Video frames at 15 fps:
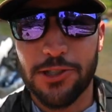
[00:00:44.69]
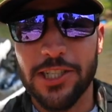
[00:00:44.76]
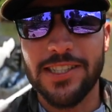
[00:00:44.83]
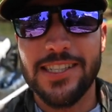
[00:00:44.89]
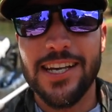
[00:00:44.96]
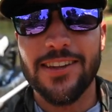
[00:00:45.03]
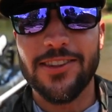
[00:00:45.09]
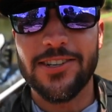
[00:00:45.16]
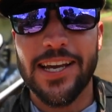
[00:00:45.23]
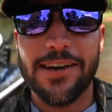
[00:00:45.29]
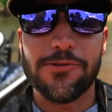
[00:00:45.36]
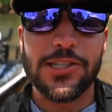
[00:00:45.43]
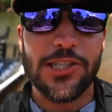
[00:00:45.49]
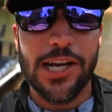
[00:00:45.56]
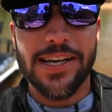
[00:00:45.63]
just the other day
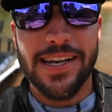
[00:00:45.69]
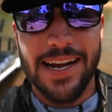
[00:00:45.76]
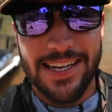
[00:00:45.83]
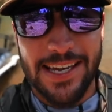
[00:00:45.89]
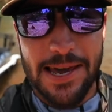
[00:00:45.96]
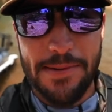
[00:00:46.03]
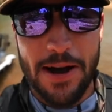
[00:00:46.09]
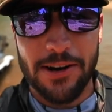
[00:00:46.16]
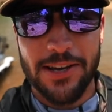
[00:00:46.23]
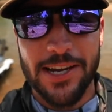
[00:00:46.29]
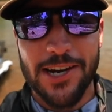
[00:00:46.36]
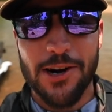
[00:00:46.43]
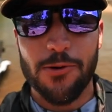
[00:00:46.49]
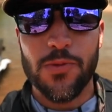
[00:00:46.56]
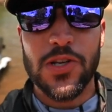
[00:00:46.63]
when Jake and I came out
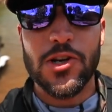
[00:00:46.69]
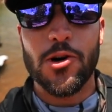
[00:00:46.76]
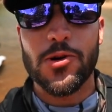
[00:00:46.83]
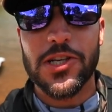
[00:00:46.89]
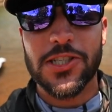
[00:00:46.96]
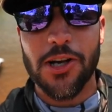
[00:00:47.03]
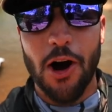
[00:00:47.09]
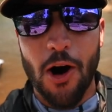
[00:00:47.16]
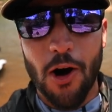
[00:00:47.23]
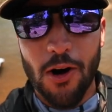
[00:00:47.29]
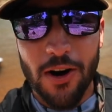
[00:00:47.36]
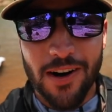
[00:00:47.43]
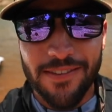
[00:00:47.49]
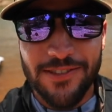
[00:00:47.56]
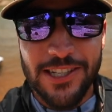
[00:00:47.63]
here, we noticed
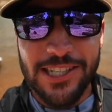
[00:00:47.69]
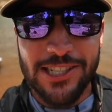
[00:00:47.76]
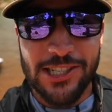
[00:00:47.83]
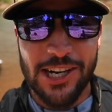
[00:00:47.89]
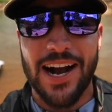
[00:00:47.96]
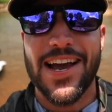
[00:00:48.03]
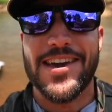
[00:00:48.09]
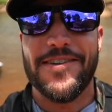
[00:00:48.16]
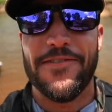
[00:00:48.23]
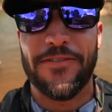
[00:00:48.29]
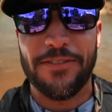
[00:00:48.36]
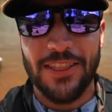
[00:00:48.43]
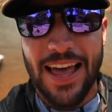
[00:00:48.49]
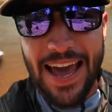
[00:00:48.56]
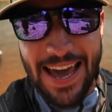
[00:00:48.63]
all of the giant
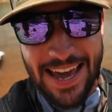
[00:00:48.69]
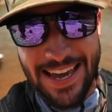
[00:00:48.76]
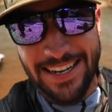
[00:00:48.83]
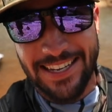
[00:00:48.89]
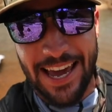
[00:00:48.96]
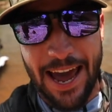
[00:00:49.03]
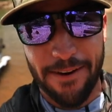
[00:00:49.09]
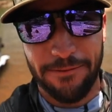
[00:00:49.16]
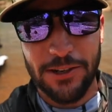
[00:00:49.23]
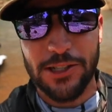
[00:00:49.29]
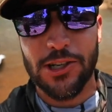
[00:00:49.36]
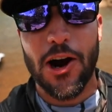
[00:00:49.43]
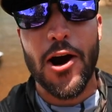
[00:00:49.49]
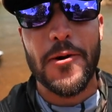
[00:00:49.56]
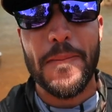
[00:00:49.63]
flathead catfish
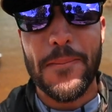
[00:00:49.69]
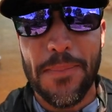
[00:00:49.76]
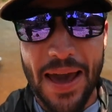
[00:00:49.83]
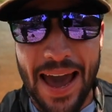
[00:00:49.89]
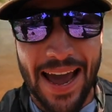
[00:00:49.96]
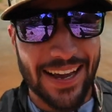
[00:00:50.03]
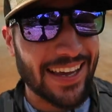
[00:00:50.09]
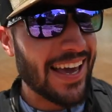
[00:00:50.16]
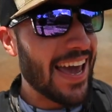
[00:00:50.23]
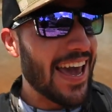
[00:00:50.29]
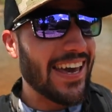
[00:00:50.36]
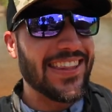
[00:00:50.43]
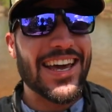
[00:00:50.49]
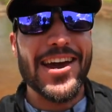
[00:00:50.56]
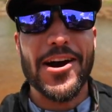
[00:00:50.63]
are back.
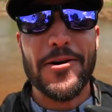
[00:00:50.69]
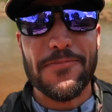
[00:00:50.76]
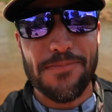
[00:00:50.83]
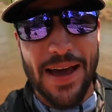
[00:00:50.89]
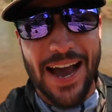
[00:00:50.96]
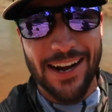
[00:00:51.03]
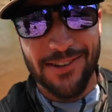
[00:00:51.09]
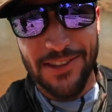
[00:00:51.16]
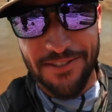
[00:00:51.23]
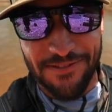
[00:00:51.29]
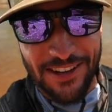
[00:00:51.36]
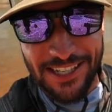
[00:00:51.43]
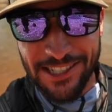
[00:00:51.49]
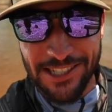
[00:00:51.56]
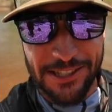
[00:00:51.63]
And they are back with a
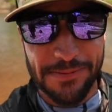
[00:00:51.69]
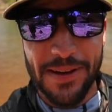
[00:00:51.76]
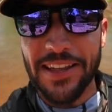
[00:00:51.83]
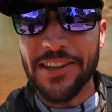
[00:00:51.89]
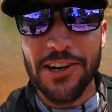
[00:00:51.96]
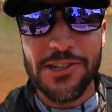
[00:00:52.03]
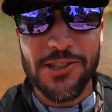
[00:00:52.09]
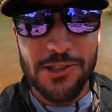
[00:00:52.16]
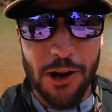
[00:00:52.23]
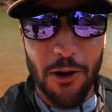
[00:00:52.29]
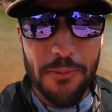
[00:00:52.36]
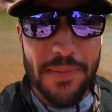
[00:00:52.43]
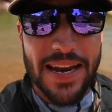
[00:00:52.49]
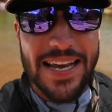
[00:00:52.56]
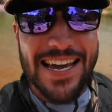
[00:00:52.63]
vengeance, man. There are so
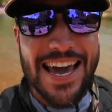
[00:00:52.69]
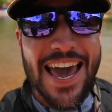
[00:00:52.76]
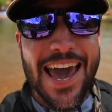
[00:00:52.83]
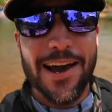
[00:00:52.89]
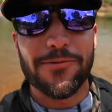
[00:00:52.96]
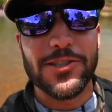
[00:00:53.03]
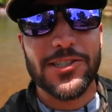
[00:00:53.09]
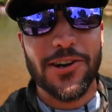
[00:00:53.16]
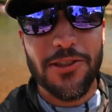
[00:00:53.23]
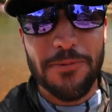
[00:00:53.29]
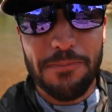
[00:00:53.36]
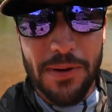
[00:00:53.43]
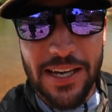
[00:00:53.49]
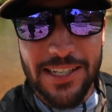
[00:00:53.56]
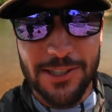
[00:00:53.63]
many, and we saw the
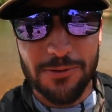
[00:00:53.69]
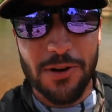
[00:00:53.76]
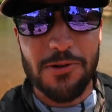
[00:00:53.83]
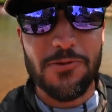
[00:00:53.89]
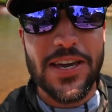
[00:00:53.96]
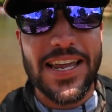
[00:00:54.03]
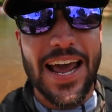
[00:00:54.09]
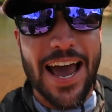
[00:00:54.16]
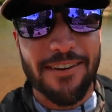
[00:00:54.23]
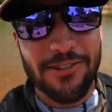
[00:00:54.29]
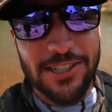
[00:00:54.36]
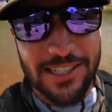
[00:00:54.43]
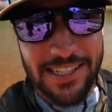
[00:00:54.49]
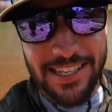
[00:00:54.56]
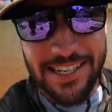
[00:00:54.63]
biggest one we had ever
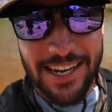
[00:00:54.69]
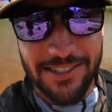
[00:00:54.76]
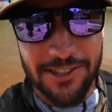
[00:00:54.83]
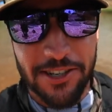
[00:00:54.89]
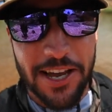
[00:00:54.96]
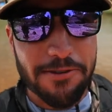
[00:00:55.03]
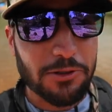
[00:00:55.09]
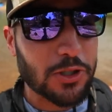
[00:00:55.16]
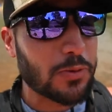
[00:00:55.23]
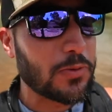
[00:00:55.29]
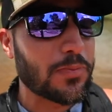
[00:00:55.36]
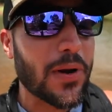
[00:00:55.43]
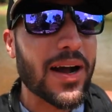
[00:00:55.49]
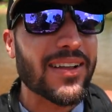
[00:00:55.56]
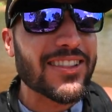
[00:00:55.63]
seen yesterday, which was
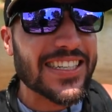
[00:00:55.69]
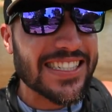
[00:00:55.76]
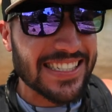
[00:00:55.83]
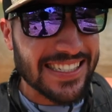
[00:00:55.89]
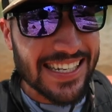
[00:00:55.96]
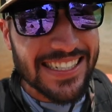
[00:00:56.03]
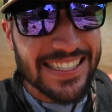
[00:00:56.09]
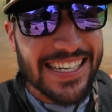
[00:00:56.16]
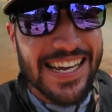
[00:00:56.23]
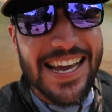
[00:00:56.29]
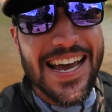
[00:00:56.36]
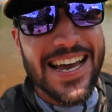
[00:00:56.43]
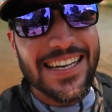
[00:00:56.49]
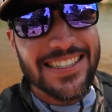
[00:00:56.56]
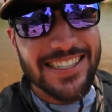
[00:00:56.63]
probably 60
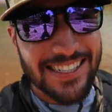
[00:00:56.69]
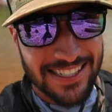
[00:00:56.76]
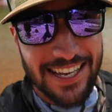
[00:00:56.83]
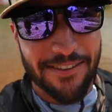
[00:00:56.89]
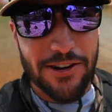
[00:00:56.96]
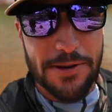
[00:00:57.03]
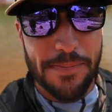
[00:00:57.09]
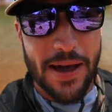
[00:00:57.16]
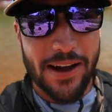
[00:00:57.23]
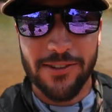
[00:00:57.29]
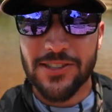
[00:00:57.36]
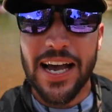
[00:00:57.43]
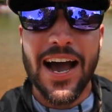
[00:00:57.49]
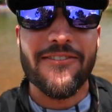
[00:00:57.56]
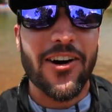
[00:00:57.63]
to 70
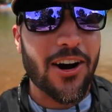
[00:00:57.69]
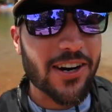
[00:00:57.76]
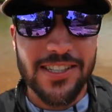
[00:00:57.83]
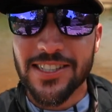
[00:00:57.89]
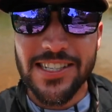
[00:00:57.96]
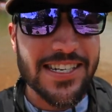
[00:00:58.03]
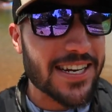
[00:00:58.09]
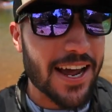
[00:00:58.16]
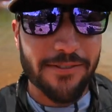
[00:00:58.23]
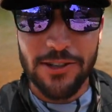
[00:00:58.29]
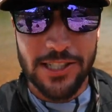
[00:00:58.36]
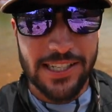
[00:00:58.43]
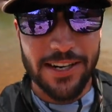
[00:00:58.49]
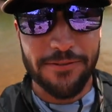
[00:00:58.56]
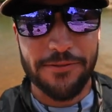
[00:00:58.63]
pounds. I've honestly never
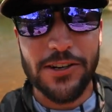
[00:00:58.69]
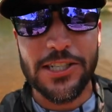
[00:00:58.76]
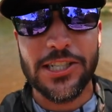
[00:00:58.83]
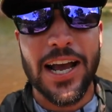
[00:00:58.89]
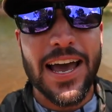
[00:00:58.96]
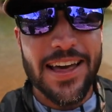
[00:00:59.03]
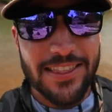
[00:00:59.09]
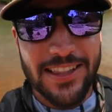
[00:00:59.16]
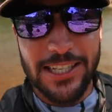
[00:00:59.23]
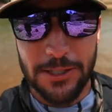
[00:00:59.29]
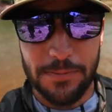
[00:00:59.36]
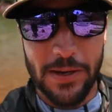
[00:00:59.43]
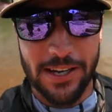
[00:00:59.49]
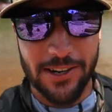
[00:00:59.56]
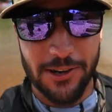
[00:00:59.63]
seen a fish this
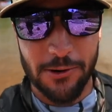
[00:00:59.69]
big